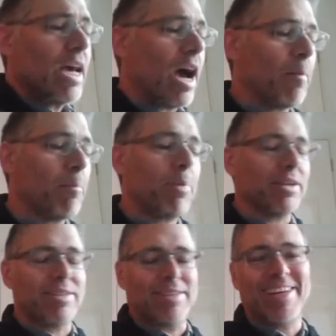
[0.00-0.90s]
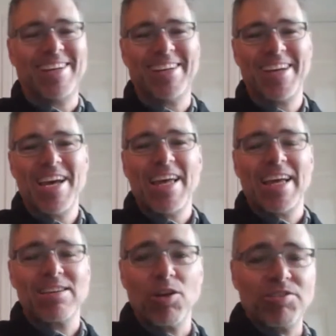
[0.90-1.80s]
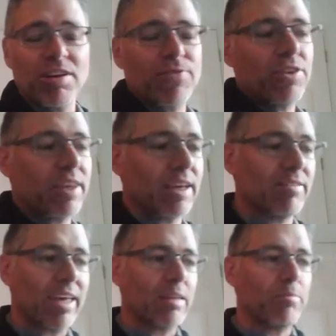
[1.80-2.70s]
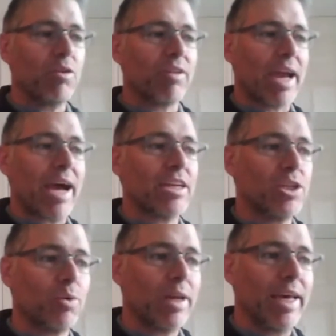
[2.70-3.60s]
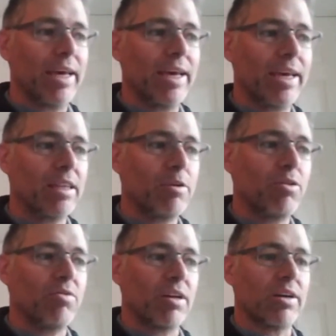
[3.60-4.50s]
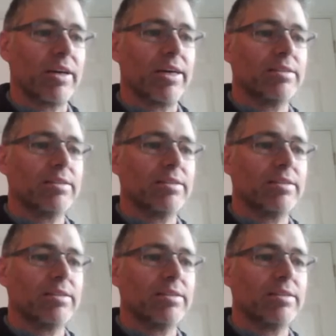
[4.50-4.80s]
But there's lots of different things in the music, as you will hear in the music, okay?